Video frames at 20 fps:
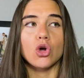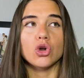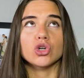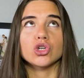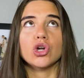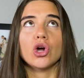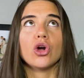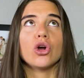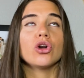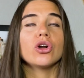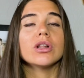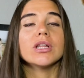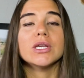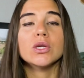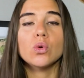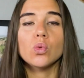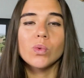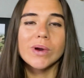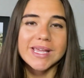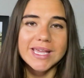totally
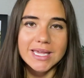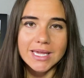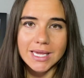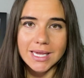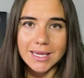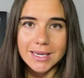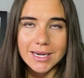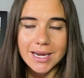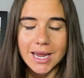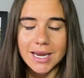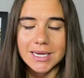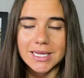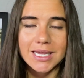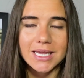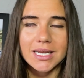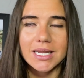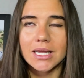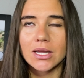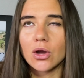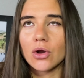winging it and
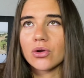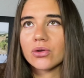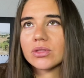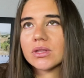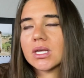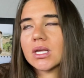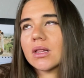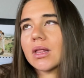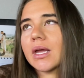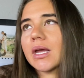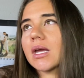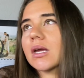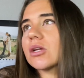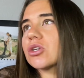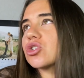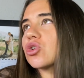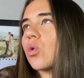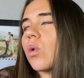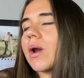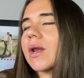hitting only like
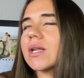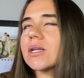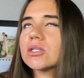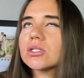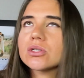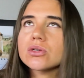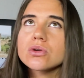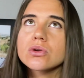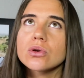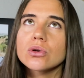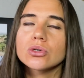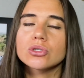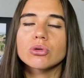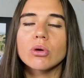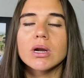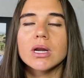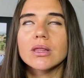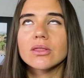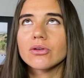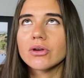
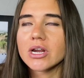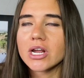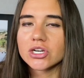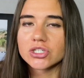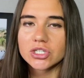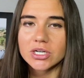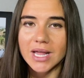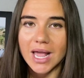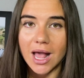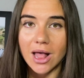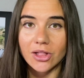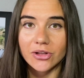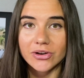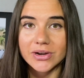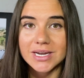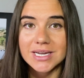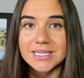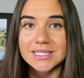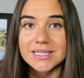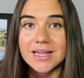2,300
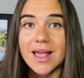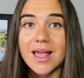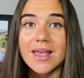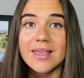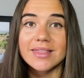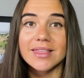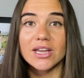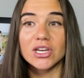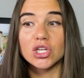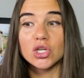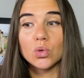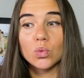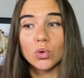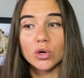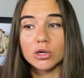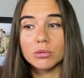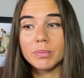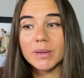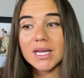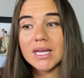calories than you
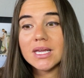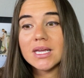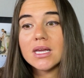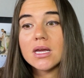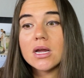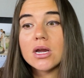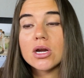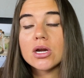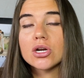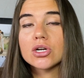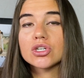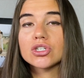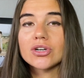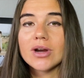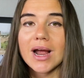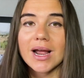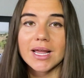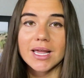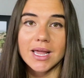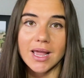would be
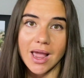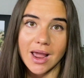tracking